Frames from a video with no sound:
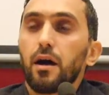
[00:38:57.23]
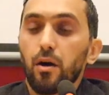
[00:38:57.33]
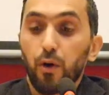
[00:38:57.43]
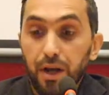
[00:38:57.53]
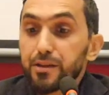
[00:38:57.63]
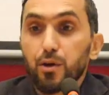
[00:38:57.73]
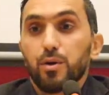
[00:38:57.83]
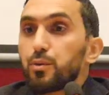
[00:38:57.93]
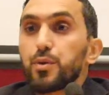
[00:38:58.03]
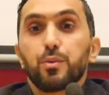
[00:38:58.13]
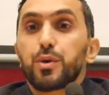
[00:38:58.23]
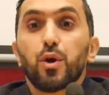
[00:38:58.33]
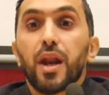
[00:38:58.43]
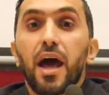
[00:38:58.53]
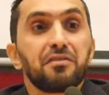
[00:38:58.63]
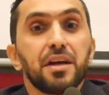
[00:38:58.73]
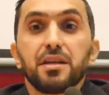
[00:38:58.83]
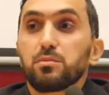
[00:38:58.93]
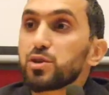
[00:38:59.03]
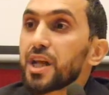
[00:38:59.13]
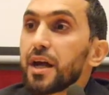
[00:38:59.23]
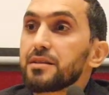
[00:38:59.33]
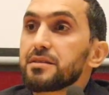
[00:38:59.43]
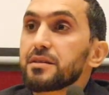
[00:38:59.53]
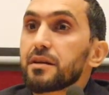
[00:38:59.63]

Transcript: or either we don't have any mujtahid.